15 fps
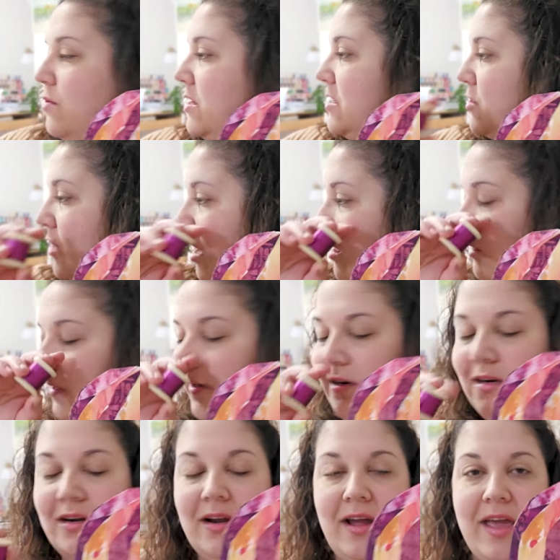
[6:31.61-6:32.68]
each
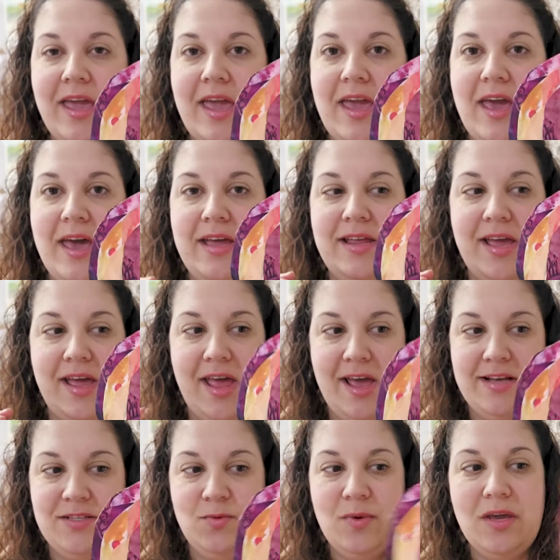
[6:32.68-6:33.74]
color and
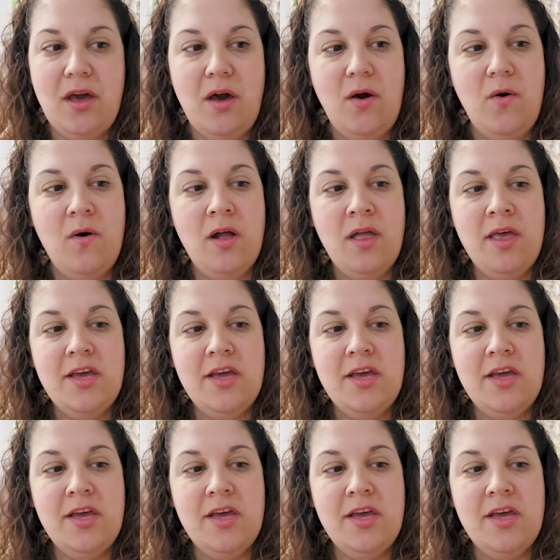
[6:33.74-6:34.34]
as we go.